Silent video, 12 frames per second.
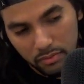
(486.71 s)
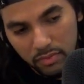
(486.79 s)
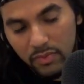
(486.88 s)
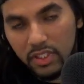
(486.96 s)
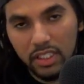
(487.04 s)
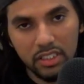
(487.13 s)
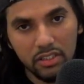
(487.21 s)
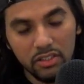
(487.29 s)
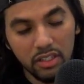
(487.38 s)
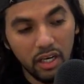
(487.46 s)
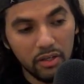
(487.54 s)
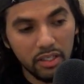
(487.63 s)
It's just
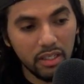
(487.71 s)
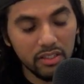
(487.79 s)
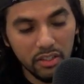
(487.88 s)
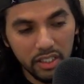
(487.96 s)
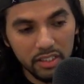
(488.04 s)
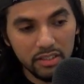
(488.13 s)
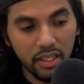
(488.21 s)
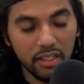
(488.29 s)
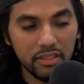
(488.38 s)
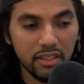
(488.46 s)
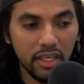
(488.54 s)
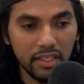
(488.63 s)
now that, I
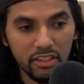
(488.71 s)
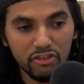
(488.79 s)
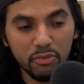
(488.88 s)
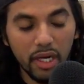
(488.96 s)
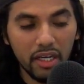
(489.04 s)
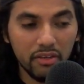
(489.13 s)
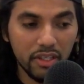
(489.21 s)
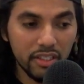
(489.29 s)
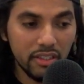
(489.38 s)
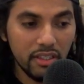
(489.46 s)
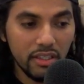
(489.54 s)
decided to like give back, right?